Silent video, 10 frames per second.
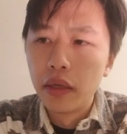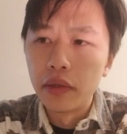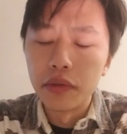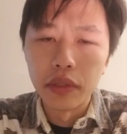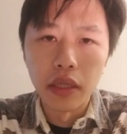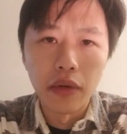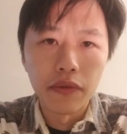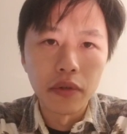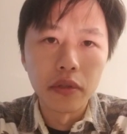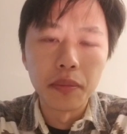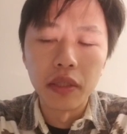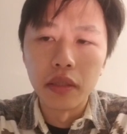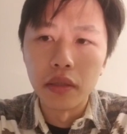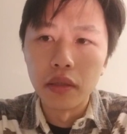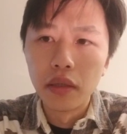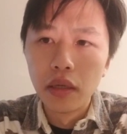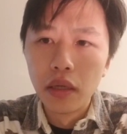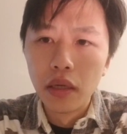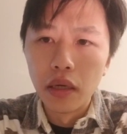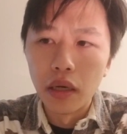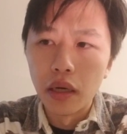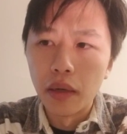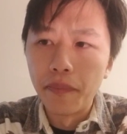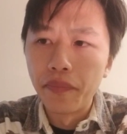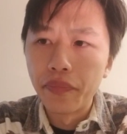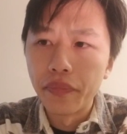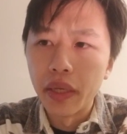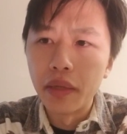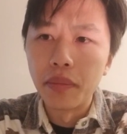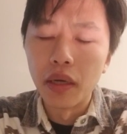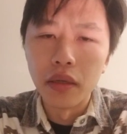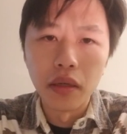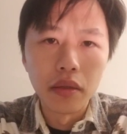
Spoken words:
you see efforts being uh, made by